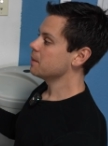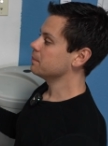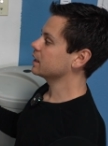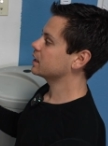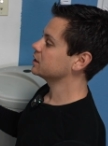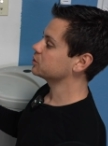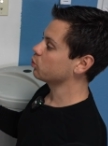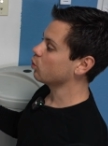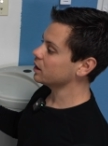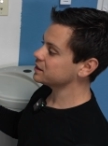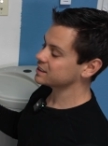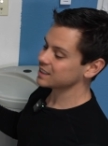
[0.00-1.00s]
because
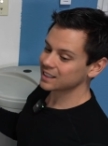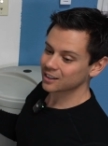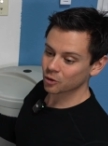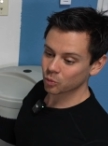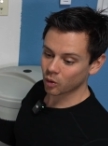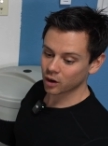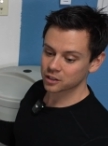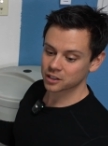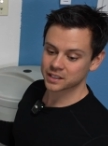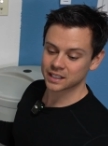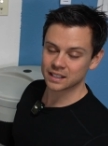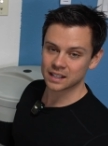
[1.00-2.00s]
what's in our
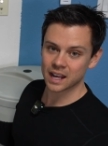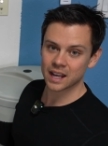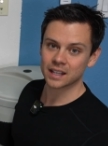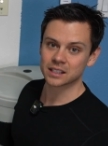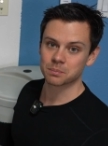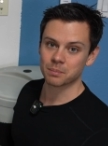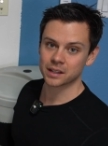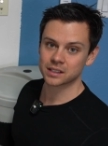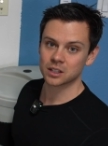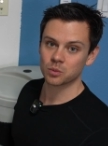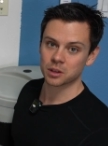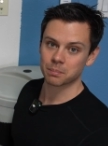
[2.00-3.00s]
water today is
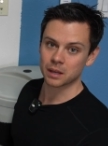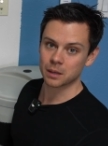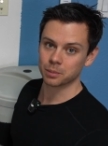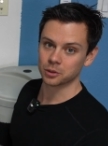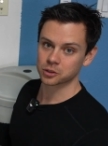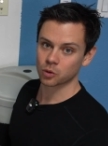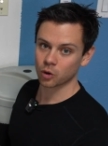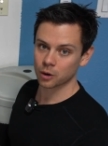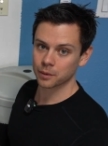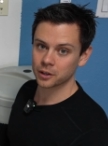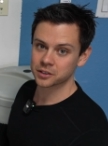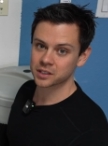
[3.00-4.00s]
messing with people's
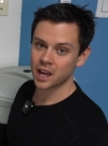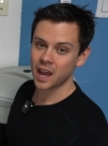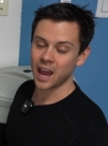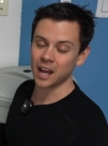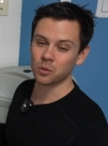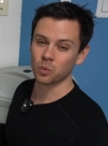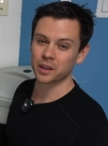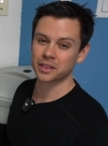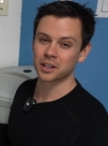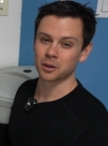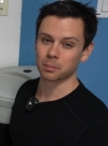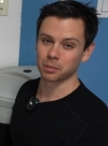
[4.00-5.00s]
hormones and
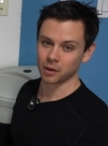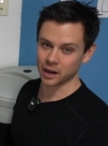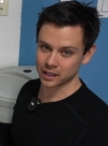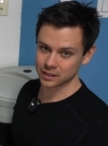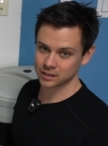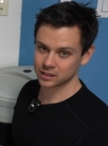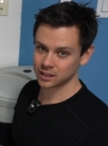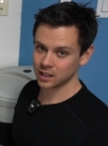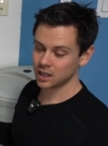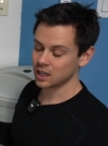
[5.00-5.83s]
with their brains.